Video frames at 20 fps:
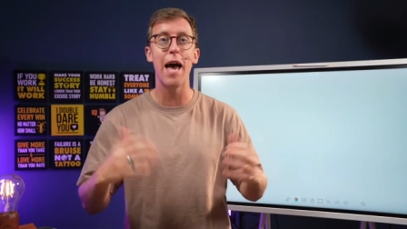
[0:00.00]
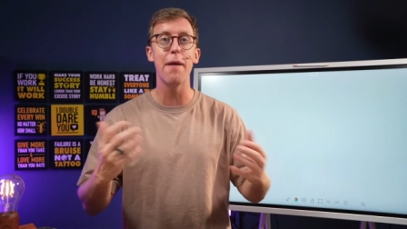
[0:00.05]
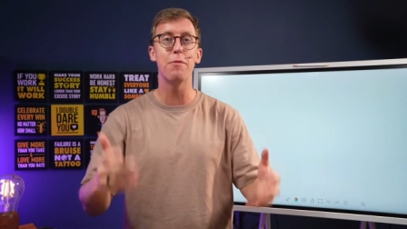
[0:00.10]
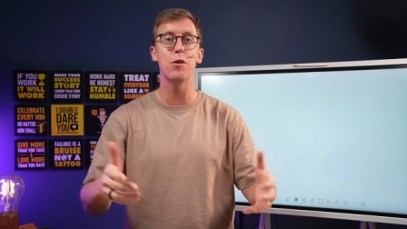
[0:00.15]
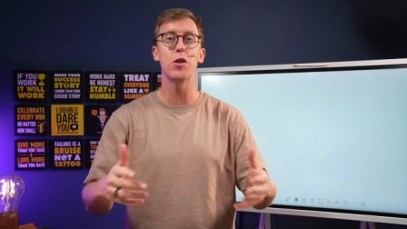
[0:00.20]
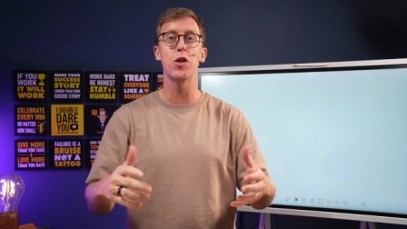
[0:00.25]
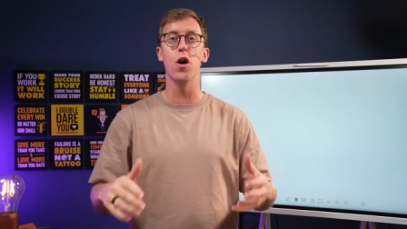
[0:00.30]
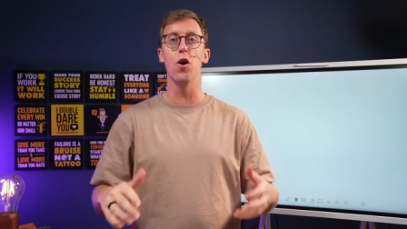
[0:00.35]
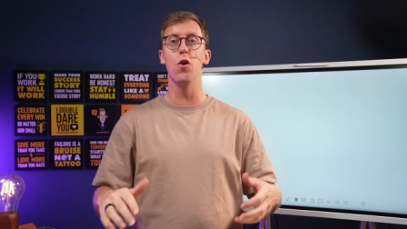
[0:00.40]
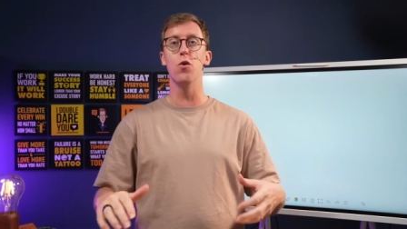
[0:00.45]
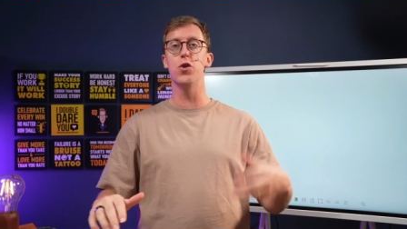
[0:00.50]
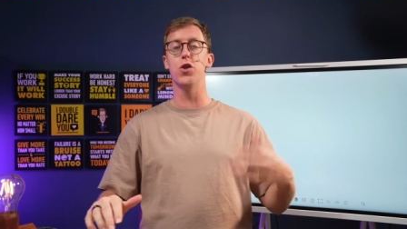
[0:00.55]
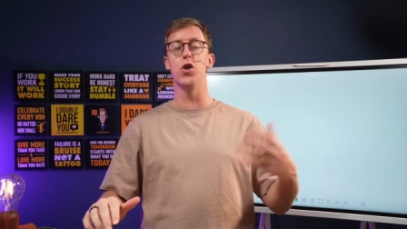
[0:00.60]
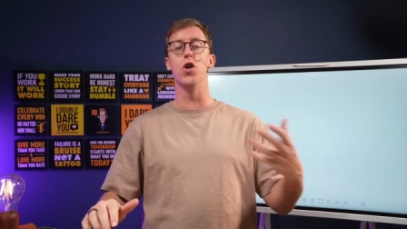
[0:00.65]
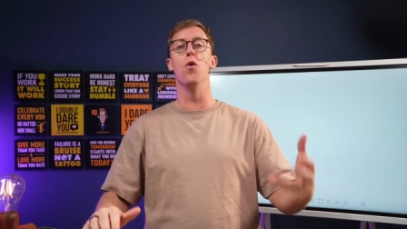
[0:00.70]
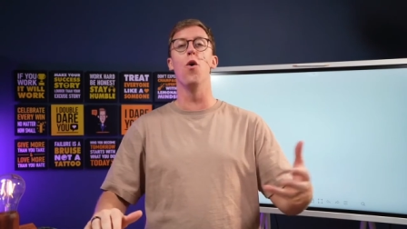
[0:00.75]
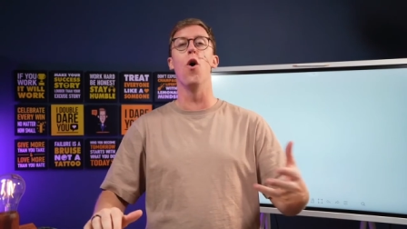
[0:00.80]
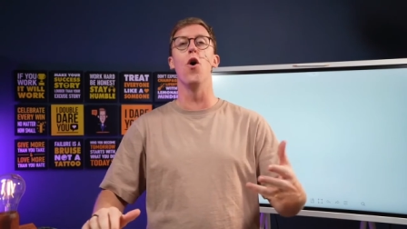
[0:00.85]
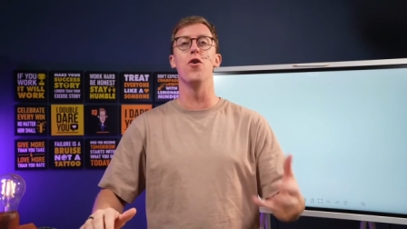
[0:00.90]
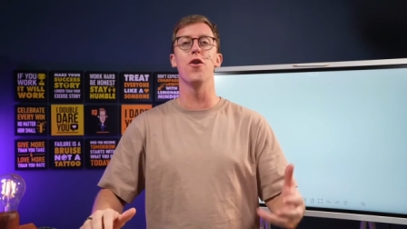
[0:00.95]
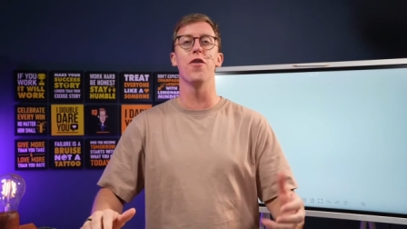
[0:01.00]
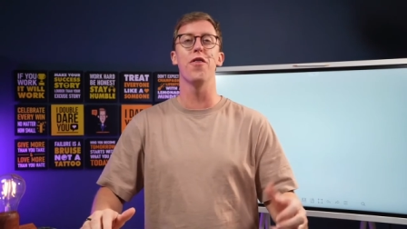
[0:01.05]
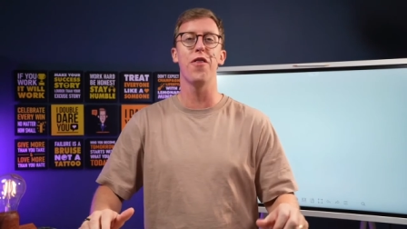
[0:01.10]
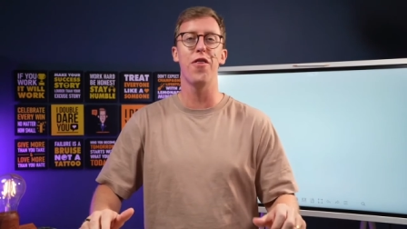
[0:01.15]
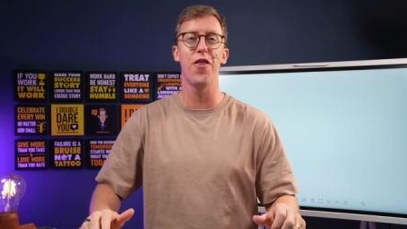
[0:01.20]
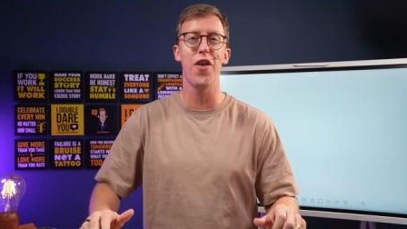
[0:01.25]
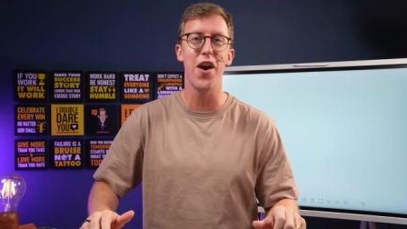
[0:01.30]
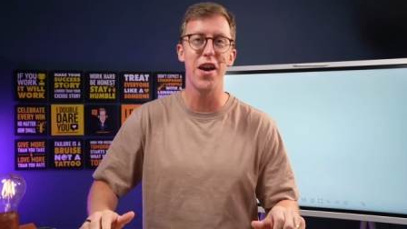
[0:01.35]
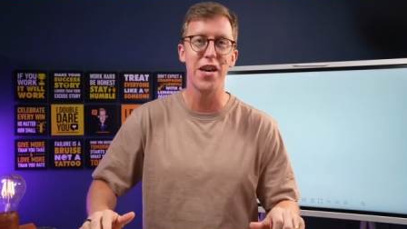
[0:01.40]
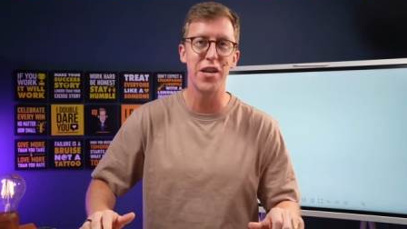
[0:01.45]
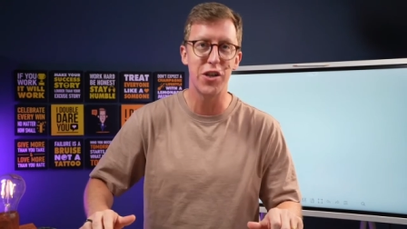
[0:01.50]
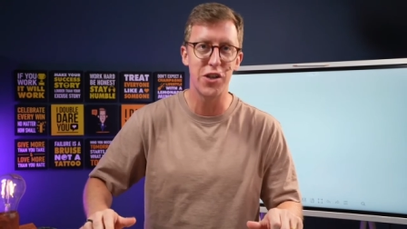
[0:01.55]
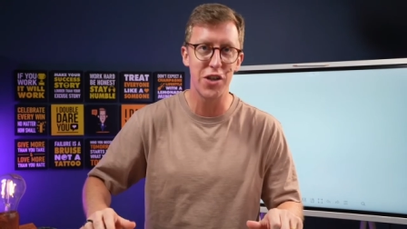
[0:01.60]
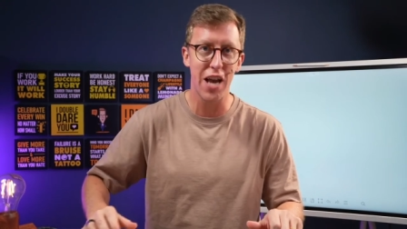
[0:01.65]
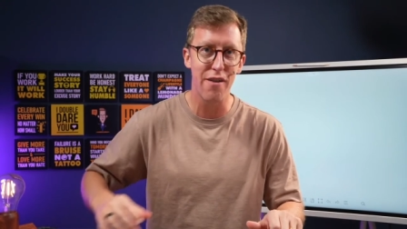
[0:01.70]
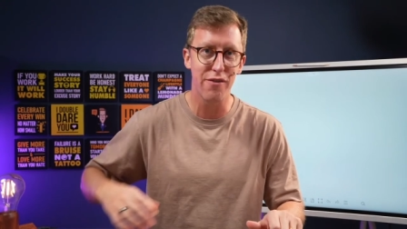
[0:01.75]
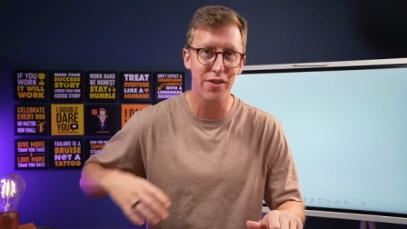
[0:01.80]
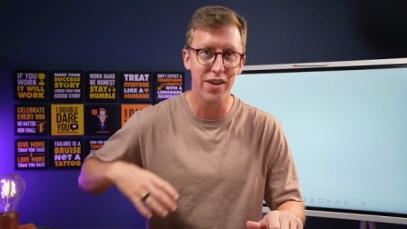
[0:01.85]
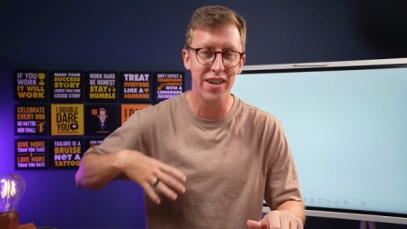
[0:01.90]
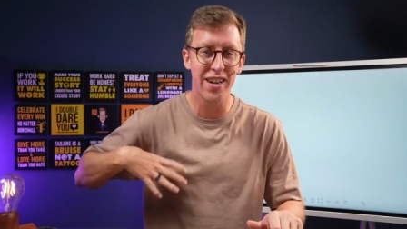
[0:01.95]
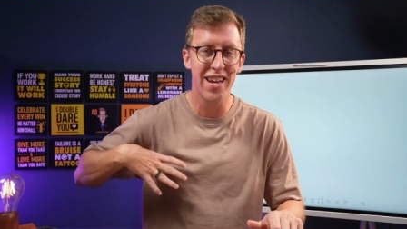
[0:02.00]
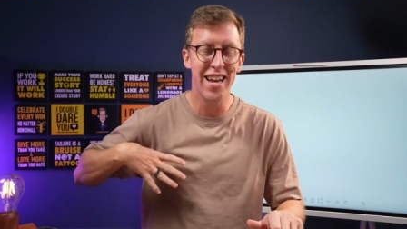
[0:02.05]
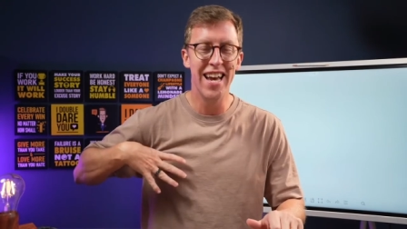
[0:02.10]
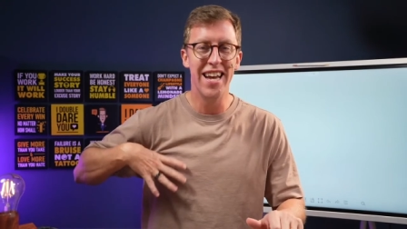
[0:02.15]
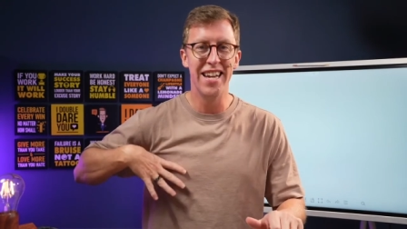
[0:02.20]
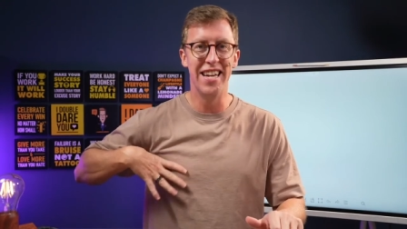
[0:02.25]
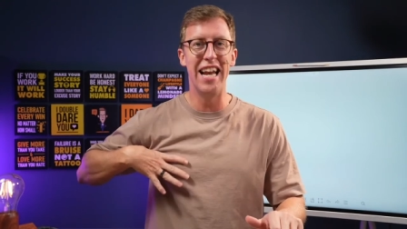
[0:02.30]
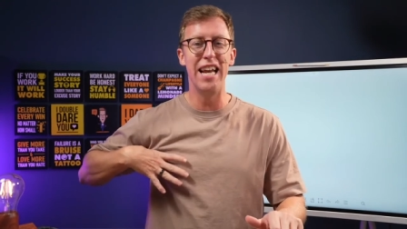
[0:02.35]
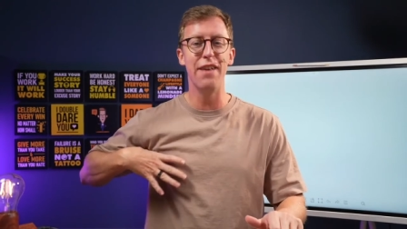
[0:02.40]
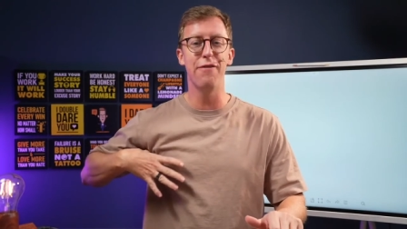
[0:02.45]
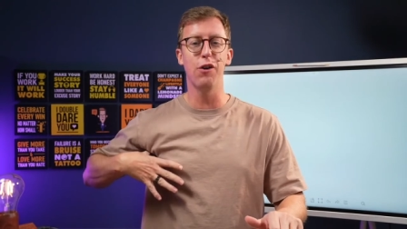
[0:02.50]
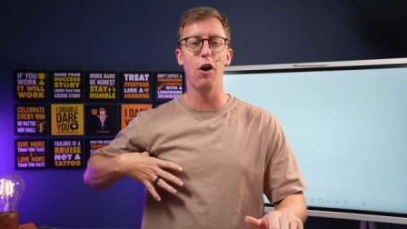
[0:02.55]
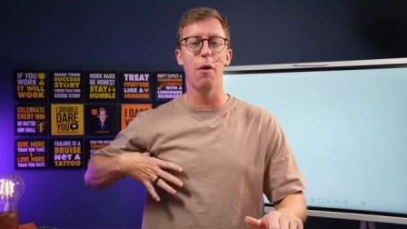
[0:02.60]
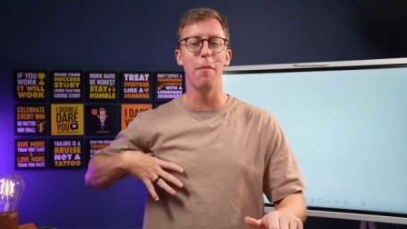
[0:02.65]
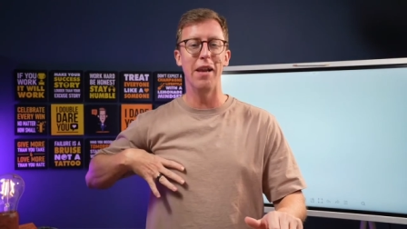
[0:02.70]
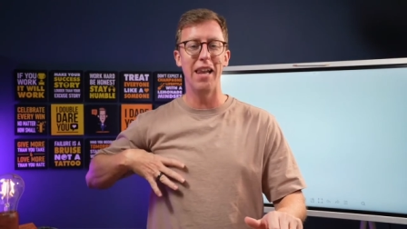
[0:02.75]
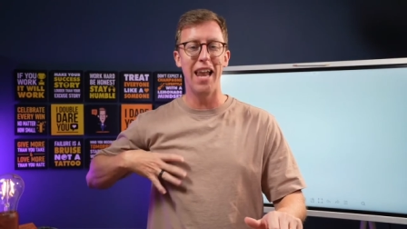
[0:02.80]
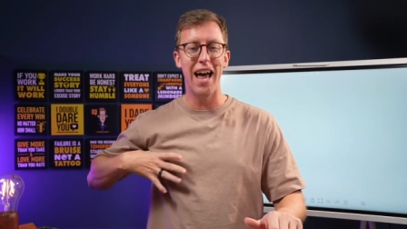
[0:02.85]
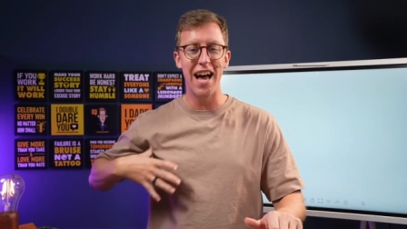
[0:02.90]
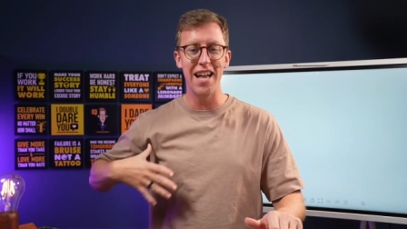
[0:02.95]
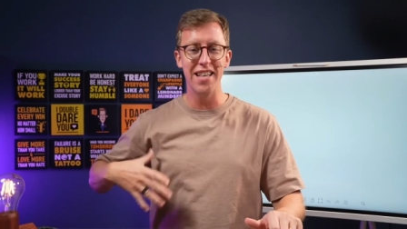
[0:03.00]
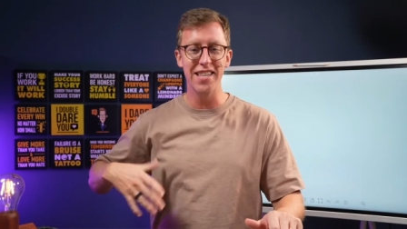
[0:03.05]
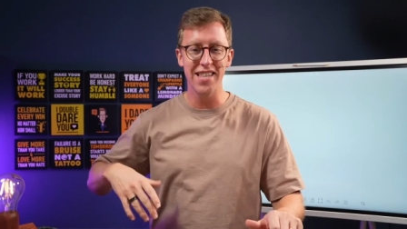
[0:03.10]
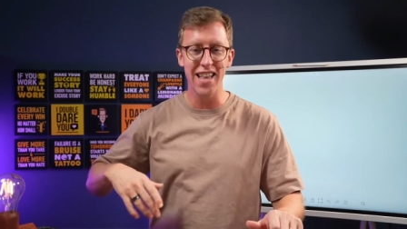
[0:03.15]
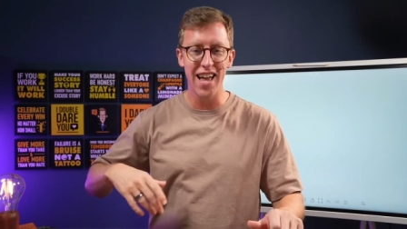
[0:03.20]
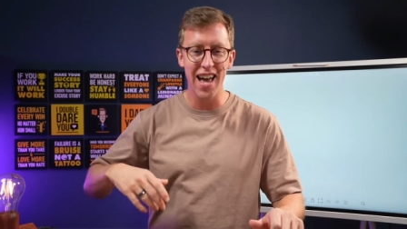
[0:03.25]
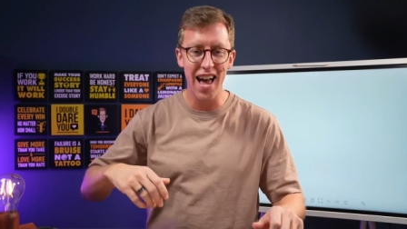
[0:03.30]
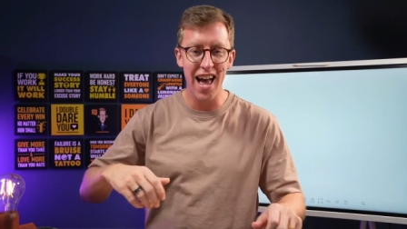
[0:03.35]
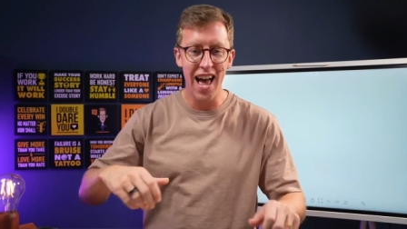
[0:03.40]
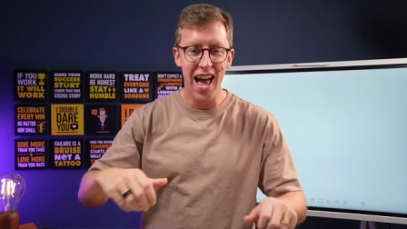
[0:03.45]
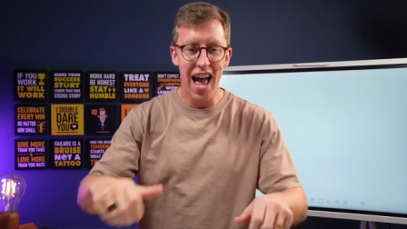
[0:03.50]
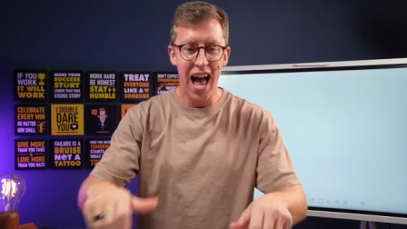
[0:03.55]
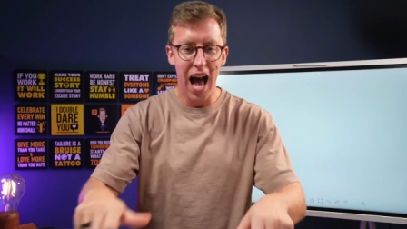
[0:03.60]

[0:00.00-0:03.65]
episode 237. Nearly forgot my lines there.